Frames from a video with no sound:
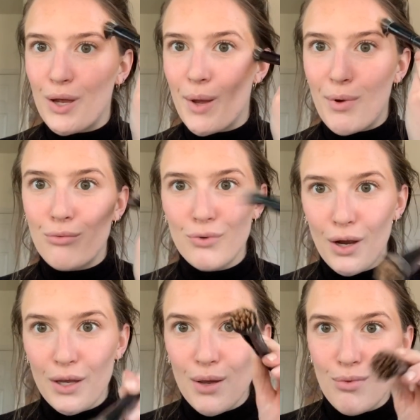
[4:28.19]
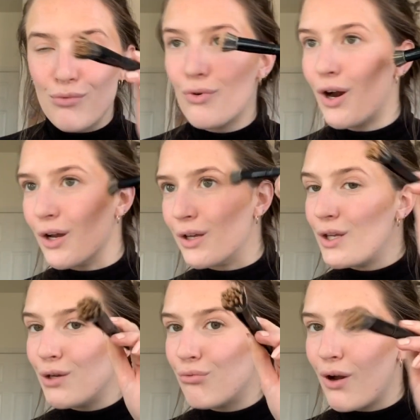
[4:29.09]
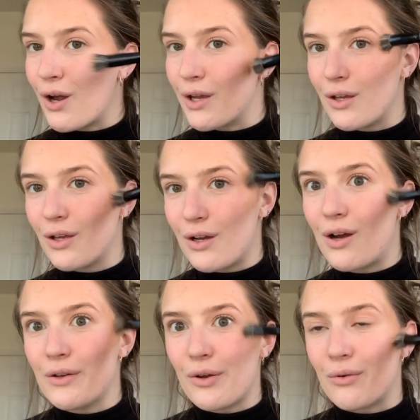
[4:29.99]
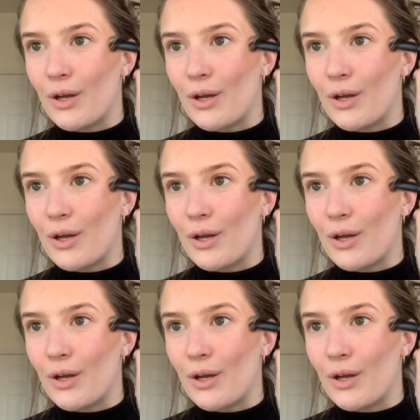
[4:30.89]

Am I right? Am I right? You're right. I know